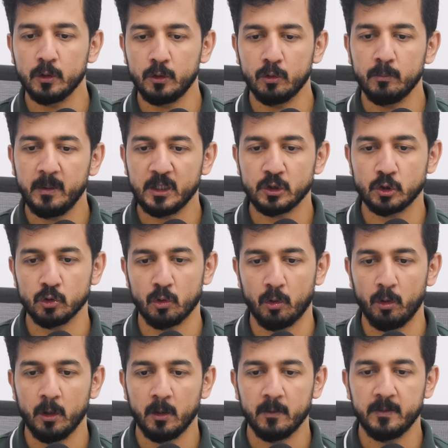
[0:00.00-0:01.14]
you make
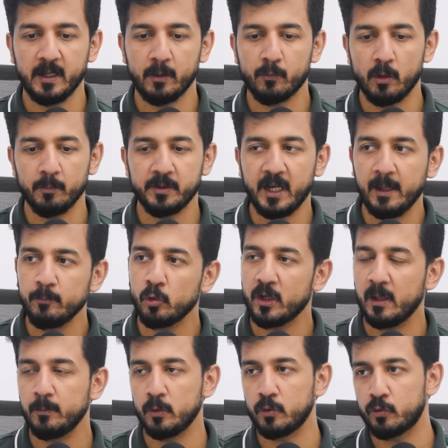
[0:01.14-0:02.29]
sure that from time to
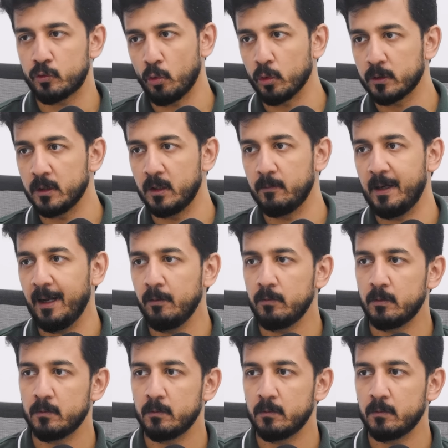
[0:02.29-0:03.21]
time you stroke the valve,